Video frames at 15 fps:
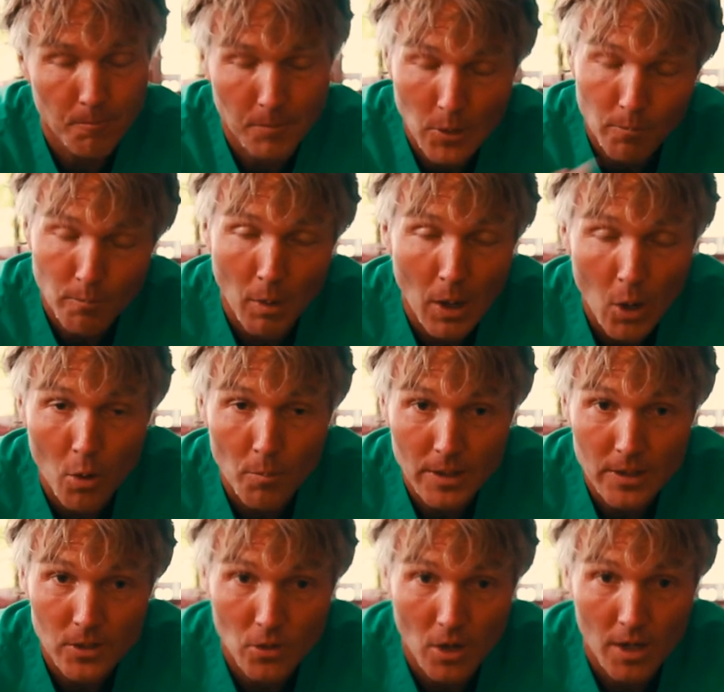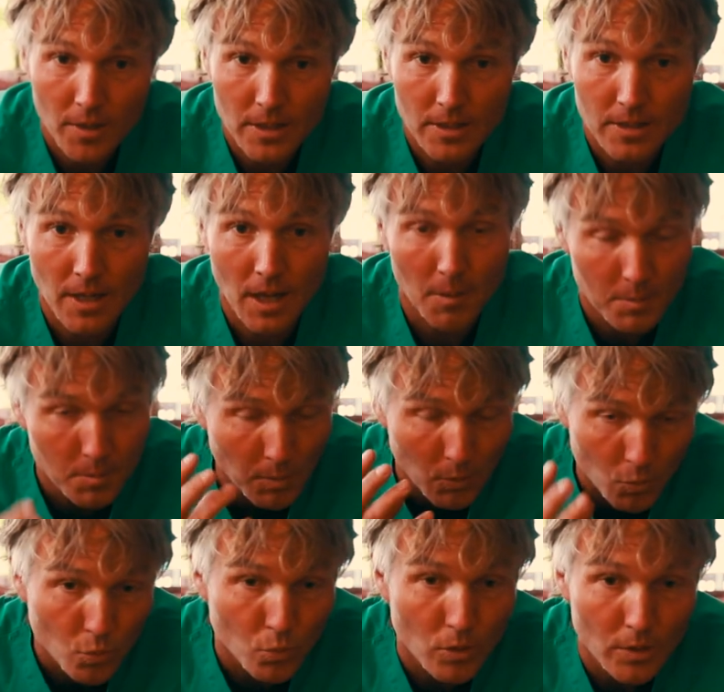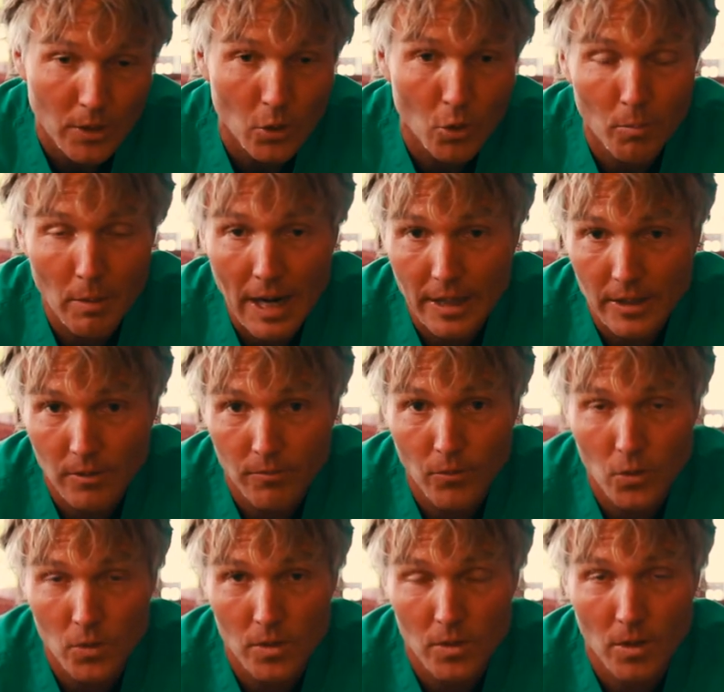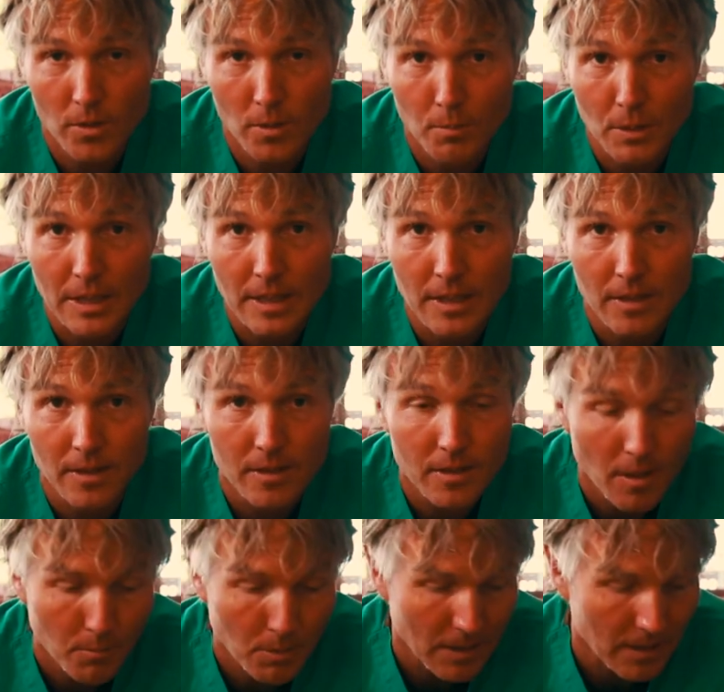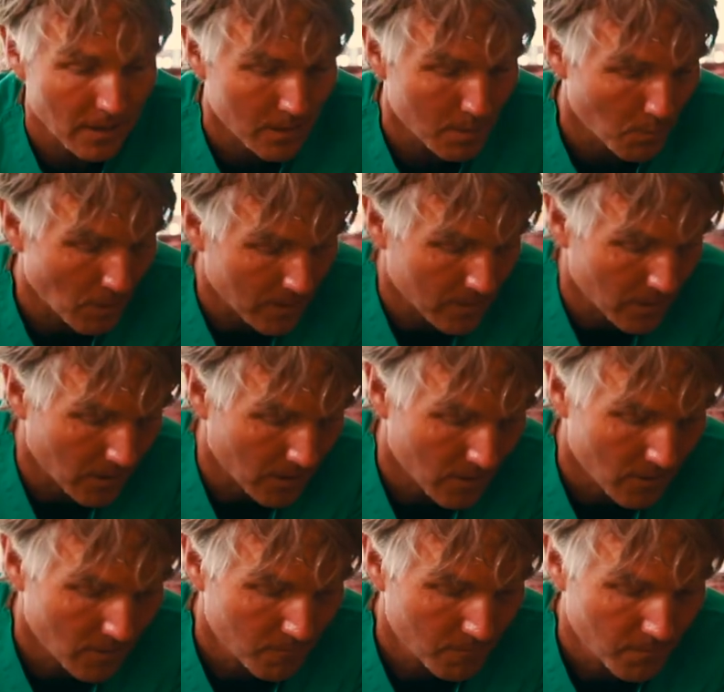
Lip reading: I mean, by all means, try these steps, but really go back to focus on obedience basics.